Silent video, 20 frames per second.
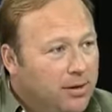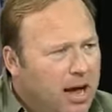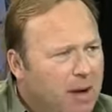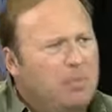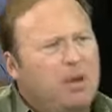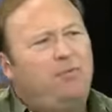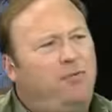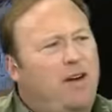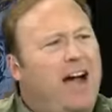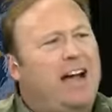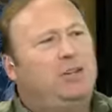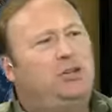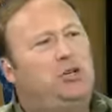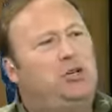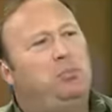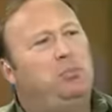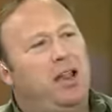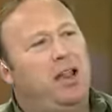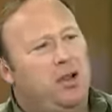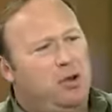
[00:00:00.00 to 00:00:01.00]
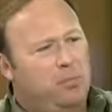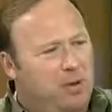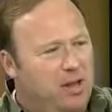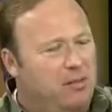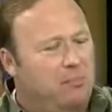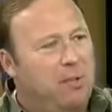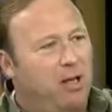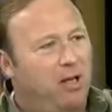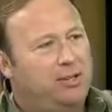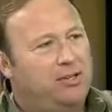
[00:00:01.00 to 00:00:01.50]
How many fights you been in? You've
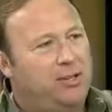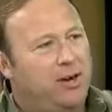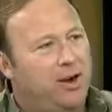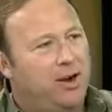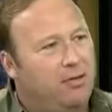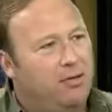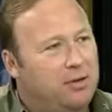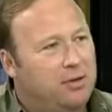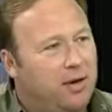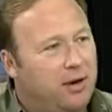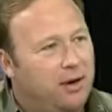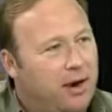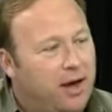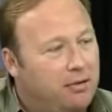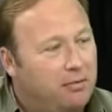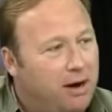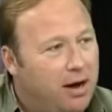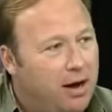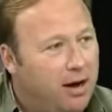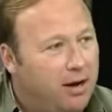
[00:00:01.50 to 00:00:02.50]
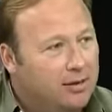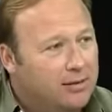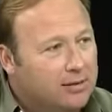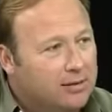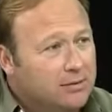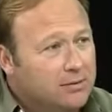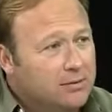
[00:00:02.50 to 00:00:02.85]
been in the military over there in Iraq.